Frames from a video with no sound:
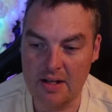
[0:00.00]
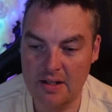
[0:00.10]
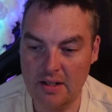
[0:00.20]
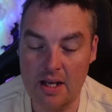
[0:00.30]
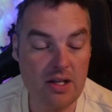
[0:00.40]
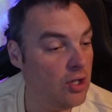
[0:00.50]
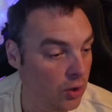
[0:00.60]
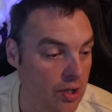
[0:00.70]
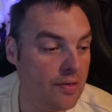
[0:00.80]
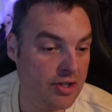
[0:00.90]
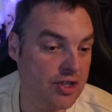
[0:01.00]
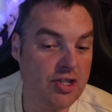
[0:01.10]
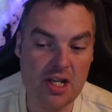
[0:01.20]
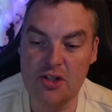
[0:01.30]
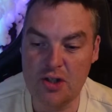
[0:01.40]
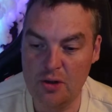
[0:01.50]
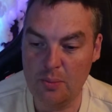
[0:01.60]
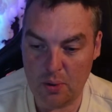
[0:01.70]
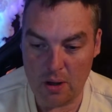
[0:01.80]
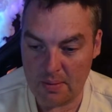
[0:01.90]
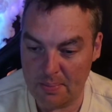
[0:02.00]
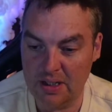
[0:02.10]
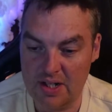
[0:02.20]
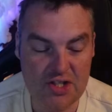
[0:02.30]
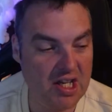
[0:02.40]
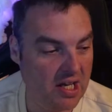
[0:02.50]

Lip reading: Like you look at the statistical probability